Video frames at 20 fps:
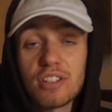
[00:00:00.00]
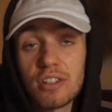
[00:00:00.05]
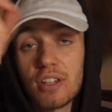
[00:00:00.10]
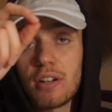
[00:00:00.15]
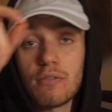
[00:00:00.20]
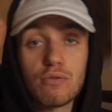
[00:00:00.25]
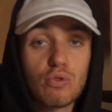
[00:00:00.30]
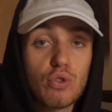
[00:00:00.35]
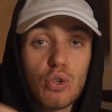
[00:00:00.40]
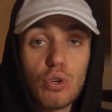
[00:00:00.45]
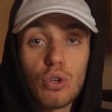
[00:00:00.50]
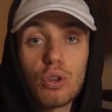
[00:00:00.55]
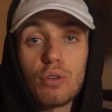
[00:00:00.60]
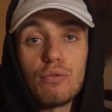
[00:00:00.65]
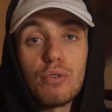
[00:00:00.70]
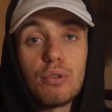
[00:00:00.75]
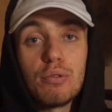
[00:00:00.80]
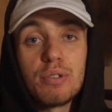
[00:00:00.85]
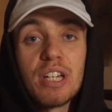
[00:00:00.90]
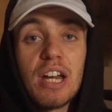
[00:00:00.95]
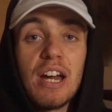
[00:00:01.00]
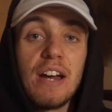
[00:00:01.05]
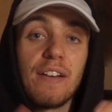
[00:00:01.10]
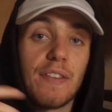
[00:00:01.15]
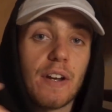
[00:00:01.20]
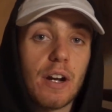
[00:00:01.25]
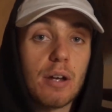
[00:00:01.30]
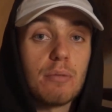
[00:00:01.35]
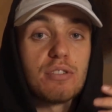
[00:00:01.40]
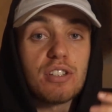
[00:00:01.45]
and then I've drawn the route
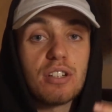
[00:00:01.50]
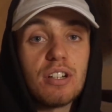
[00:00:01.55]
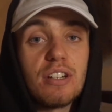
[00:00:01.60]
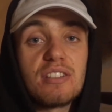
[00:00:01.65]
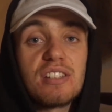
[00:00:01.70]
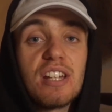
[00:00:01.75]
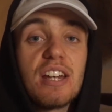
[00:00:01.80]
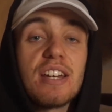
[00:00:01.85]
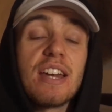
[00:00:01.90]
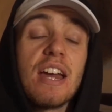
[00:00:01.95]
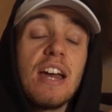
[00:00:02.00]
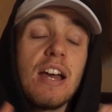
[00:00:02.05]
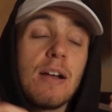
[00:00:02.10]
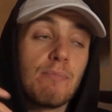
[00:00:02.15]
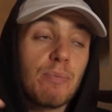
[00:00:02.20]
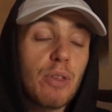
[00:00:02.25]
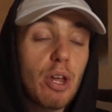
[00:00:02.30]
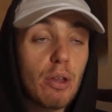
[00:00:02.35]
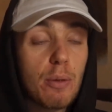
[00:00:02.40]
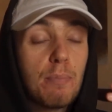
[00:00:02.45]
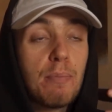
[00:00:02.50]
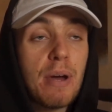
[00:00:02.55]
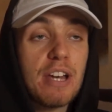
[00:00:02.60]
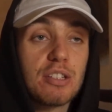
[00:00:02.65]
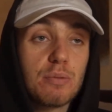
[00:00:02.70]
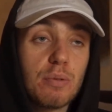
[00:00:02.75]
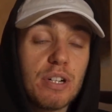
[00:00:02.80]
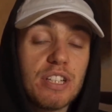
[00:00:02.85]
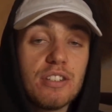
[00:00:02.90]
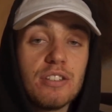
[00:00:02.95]
that I was going to take. Now, the
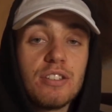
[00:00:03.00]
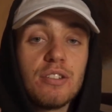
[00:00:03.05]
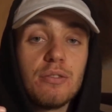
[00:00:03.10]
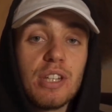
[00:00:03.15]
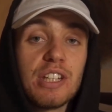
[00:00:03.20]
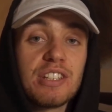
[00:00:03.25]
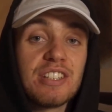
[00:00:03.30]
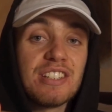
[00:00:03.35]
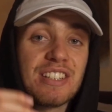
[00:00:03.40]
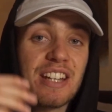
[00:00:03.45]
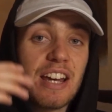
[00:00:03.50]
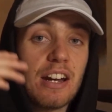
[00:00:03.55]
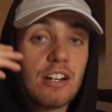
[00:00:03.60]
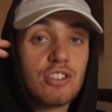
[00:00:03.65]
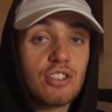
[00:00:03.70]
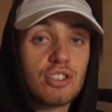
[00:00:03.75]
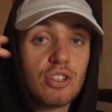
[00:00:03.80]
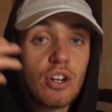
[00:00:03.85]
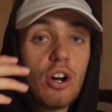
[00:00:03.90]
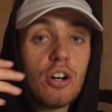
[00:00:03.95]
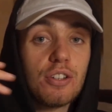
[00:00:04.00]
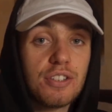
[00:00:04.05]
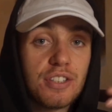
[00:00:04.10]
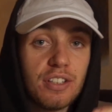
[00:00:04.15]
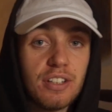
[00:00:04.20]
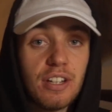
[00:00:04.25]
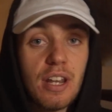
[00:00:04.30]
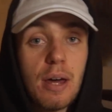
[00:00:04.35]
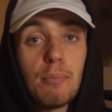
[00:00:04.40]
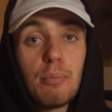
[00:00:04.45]
best way to do this is get a start and
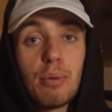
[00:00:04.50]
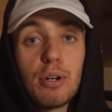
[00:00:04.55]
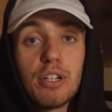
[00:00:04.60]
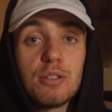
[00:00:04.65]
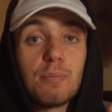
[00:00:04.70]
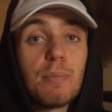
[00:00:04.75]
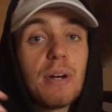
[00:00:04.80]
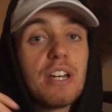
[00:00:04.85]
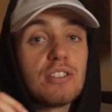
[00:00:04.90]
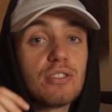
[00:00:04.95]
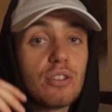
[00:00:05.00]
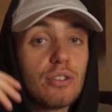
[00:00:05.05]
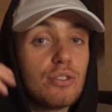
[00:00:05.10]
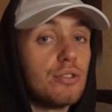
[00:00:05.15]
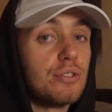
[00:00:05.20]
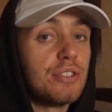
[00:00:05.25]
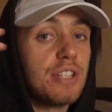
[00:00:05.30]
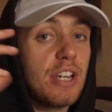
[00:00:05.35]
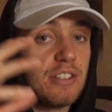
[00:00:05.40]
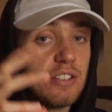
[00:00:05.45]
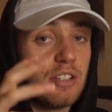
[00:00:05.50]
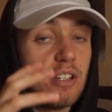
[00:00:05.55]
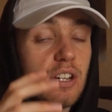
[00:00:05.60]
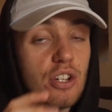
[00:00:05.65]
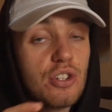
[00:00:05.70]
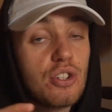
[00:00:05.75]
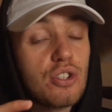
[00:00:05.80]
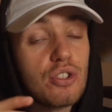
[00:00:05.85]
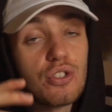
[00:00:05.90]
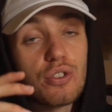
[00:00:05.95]
an end point based on your
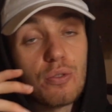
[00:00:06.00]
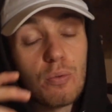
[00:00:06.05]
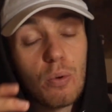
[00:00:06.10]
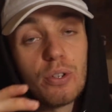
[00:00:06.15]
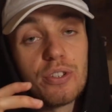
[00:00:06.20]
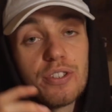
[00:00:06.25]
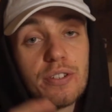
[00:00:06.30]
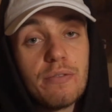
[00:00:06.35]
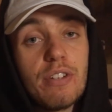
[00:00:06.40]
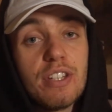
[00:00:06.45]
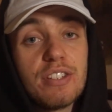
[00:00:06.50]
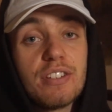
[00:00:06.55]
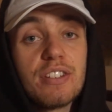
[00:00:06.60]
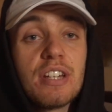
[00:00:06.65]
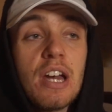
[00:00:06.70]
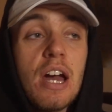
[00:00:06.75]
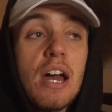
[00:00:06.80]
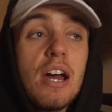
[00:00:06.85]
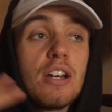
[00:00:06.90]
destinations you want to visit.